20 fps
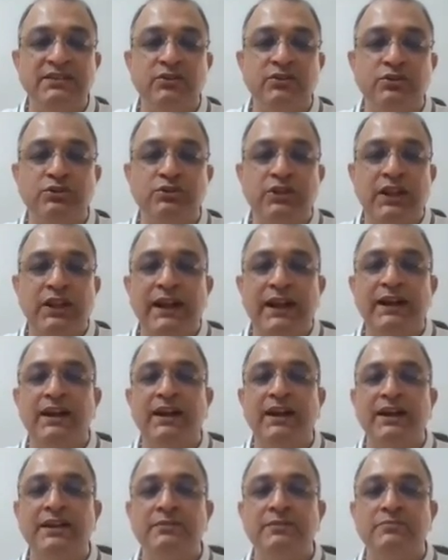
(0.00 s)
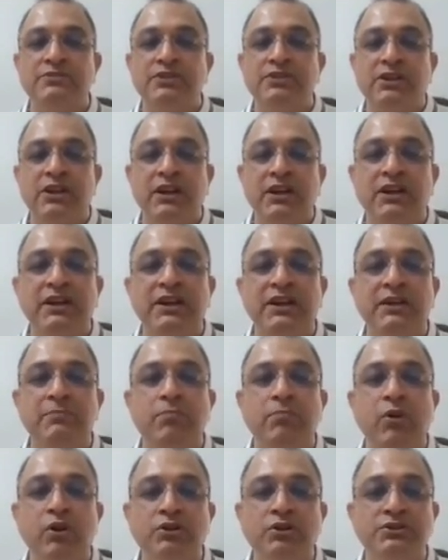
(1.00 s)
those landline clunky
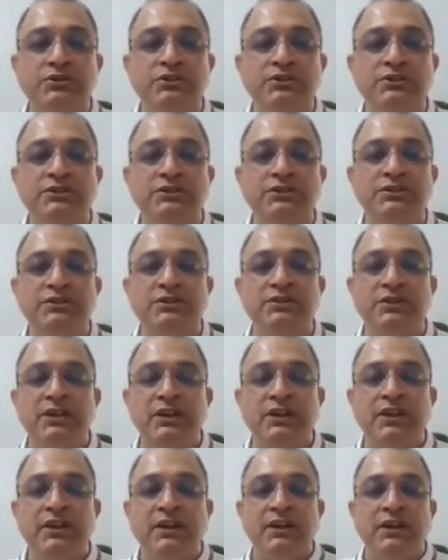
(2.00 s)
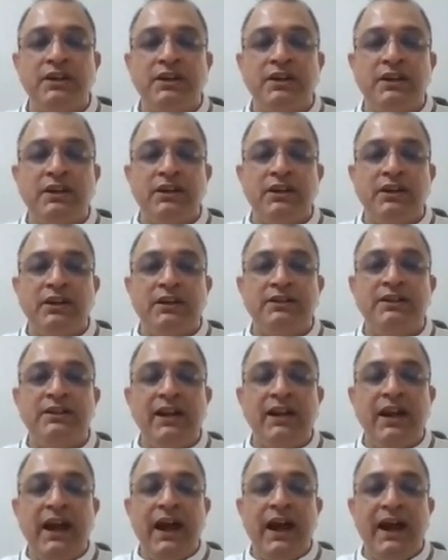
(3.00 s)
boxes.
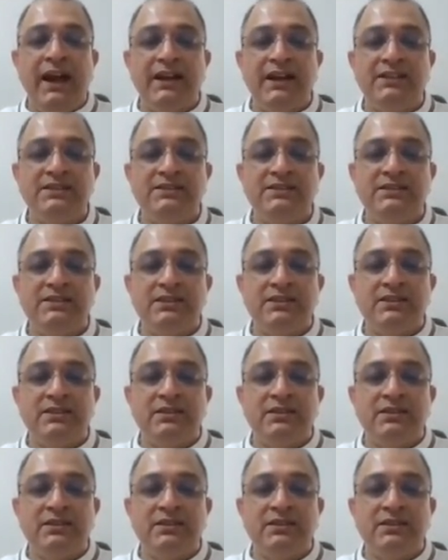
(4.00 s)
Then, as